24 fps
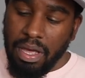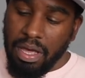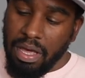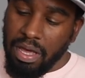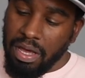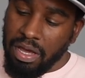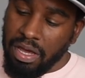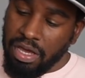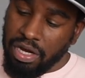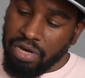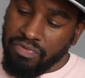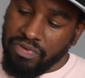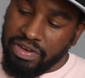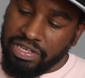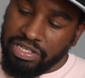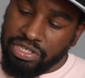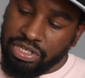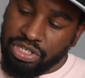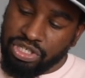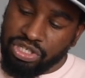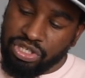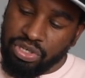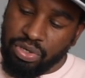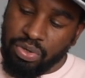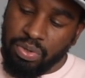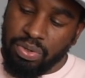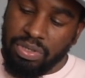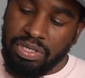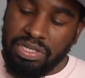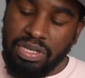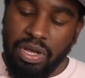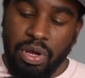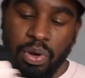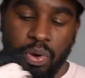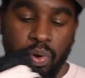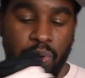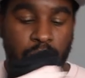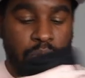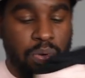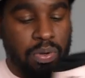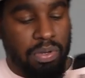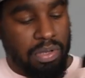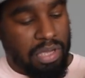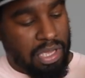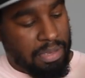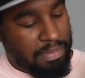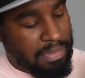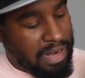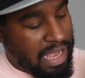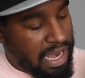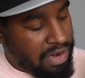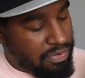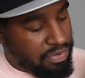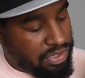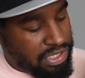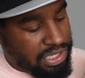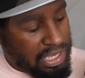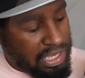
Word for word: Uh, the rest of the shoe, this whole um, lateral